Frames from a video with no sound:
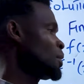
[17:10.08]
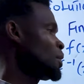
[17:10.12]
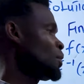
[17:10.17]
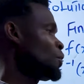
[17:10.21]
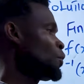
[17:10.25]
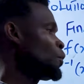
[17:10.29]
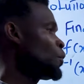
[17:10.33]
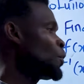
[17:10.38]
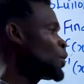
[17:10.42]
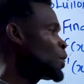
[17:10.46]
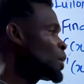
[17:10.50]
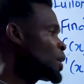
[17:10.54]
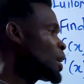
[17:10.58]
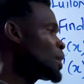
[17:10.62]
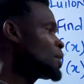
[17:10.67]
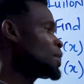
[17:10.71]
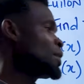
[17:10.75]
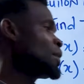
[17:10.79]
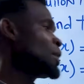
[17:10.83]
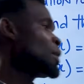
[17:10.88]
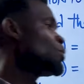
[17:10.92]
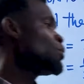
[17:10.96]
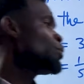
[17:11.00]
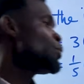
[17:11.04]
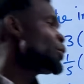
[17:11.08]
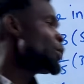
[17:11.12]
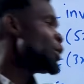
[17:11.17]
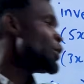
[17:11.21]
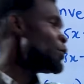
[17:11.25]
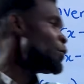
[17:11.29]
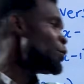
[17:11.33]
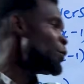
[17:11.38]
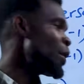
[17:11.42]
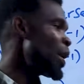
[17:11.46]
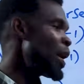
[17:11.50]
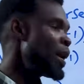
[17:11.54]
they further
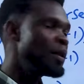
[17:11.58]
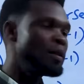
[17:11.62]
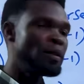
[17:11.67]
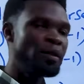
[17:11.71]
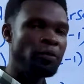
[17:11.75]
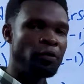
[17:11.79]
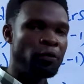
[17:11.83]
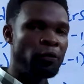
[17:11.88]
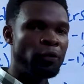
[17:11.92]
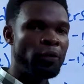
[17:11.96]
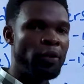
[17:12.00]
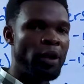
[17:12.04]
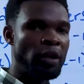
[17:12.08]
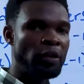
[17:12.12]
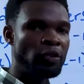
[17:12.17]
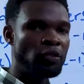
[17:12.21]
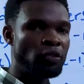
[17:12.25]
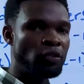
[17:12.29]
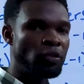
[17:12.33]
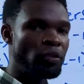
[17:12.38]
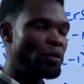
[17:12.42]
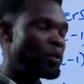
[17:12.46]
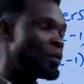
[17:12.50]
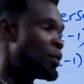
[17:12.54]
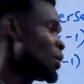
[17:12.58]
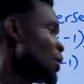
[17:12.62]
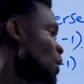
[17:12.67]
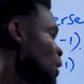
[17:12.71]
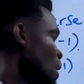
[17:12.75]
simplify the fraction